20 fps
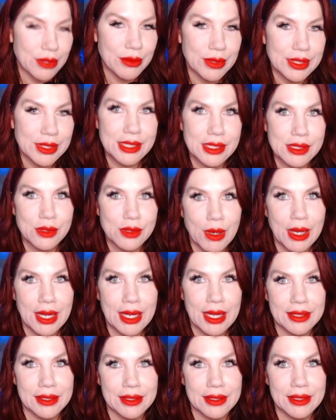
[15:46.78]
reasons
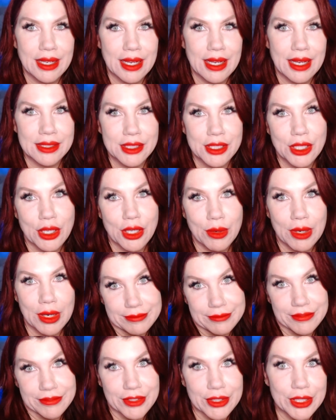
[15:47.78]
why I show
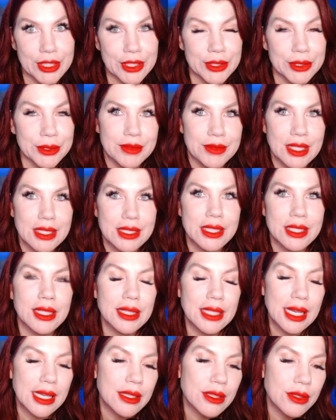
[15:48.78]
up for you to
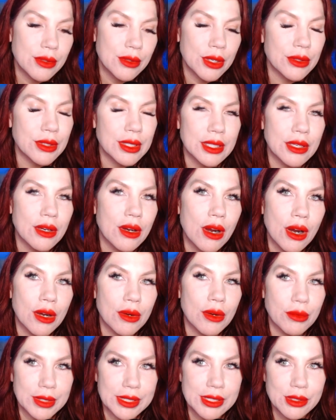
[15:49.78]
let you know that there
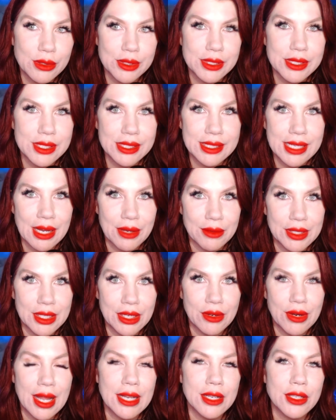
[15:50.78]
are resources out
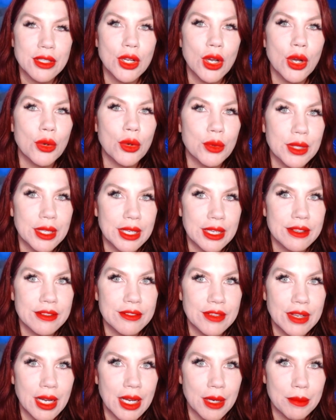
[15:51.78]
there and don't
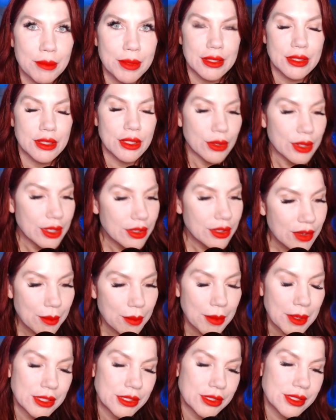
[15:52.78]
give up. Don't give
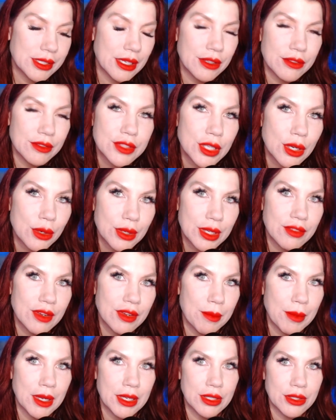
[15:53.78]
up on yourself. Don't give
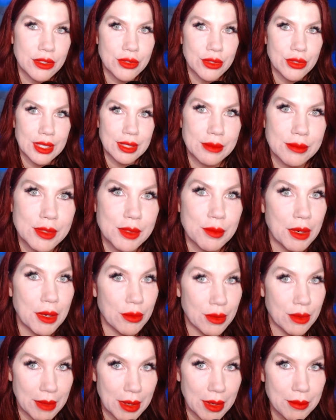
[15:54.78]
up on your dreams. But
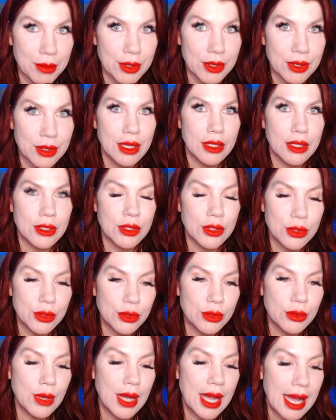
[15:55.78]
remember,
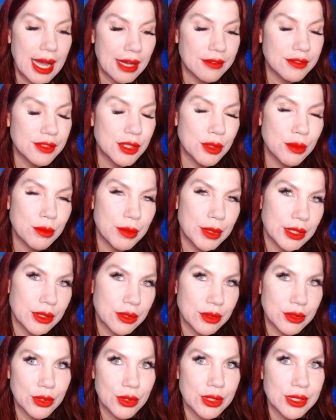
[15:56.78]
you have to
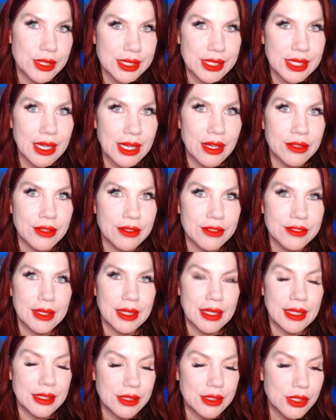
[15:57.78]
build yourself
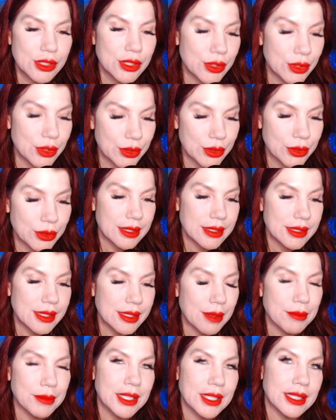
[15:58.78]
into
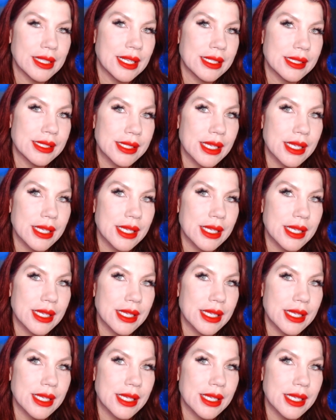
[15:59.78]
something that is